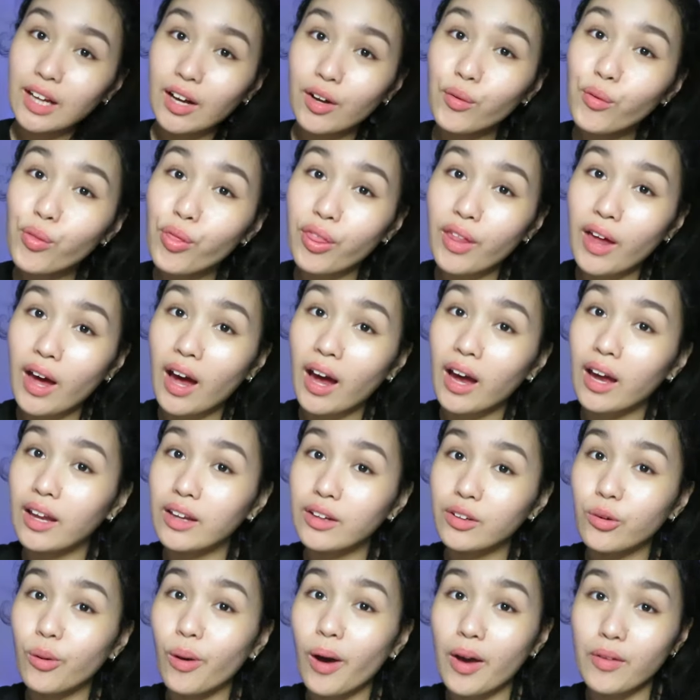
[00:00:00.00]
out
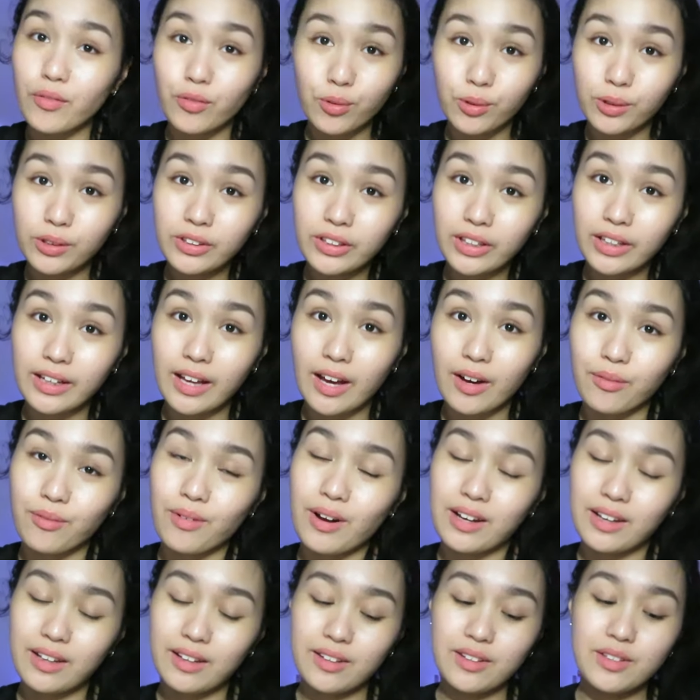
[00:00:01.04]
that not everyone could get
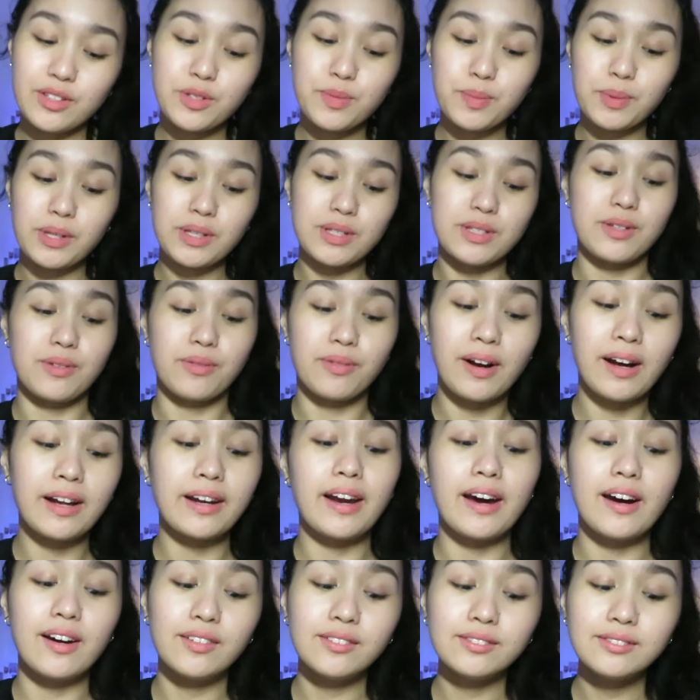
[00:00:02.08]
rackets because it ran
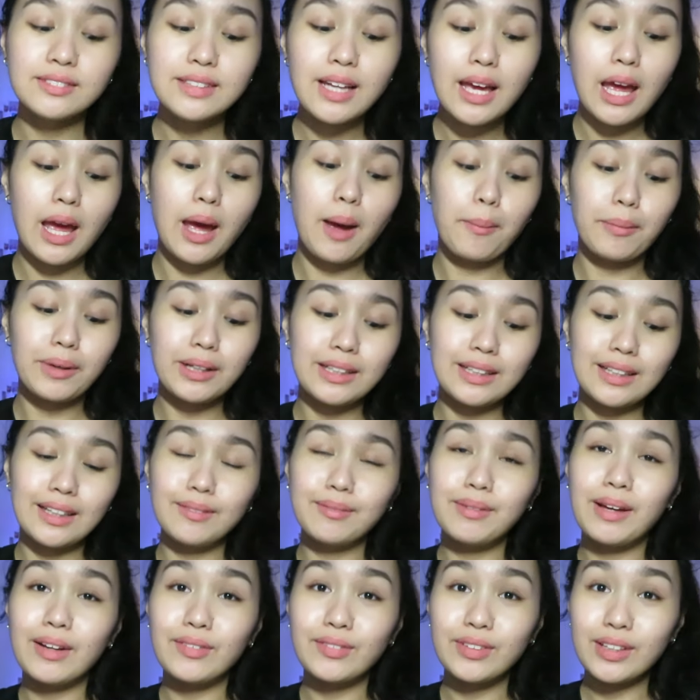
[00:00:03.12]
out. But
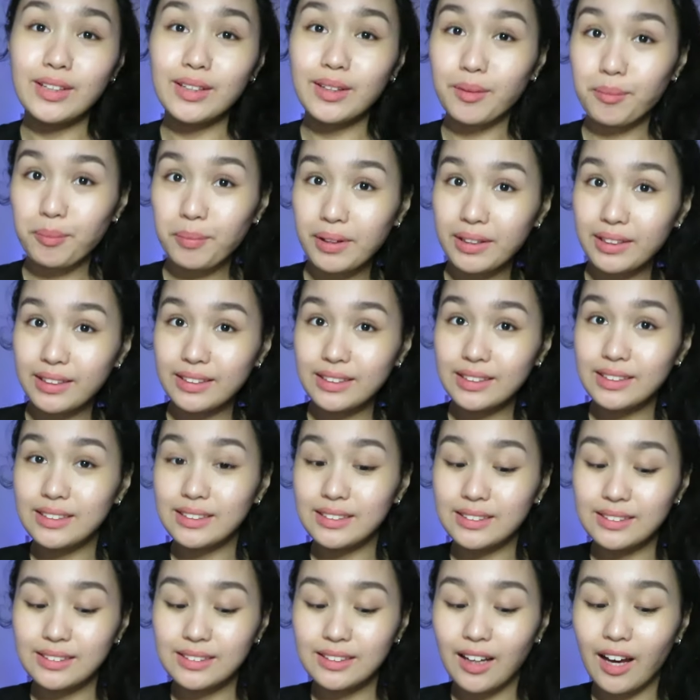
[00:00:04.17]
I'm having
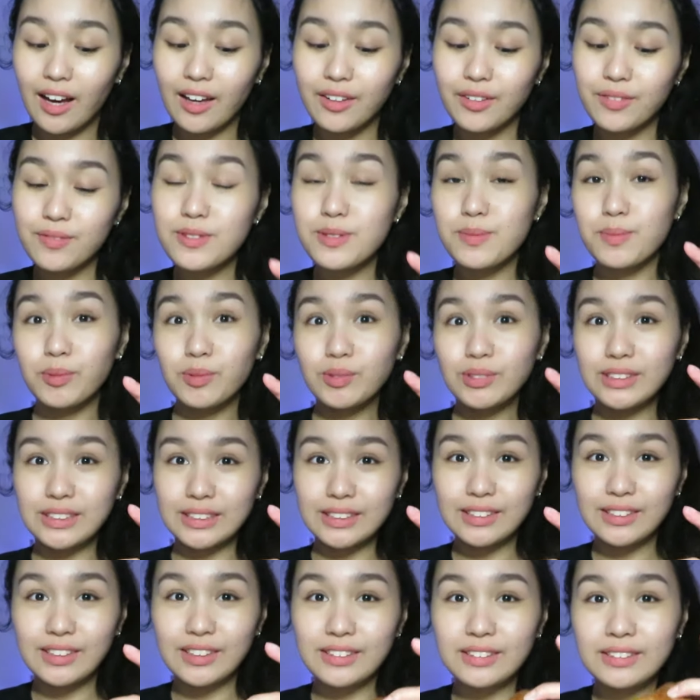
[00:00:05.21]
my kind of small
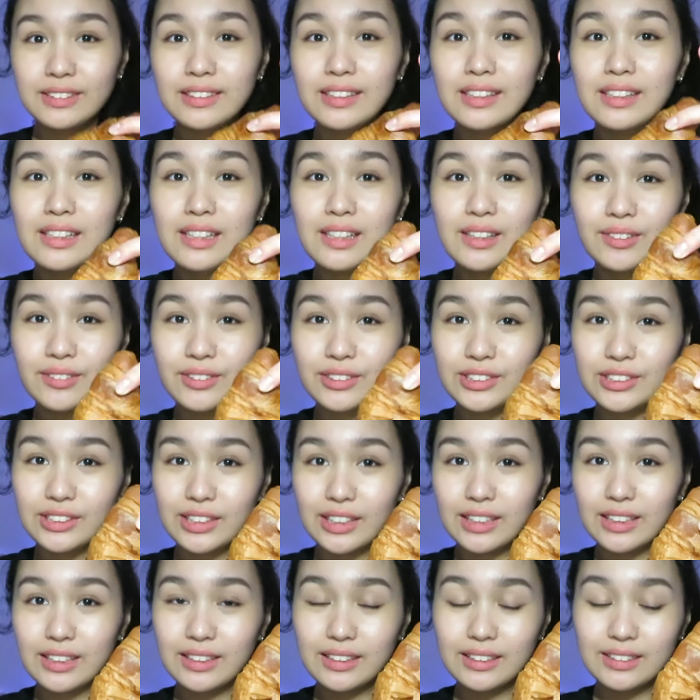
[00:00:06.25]
dinner, which
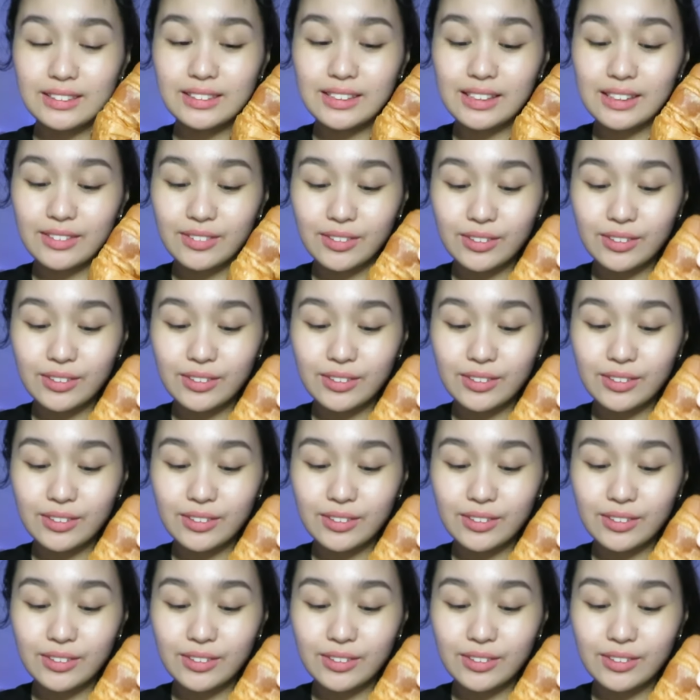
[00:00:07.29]
is a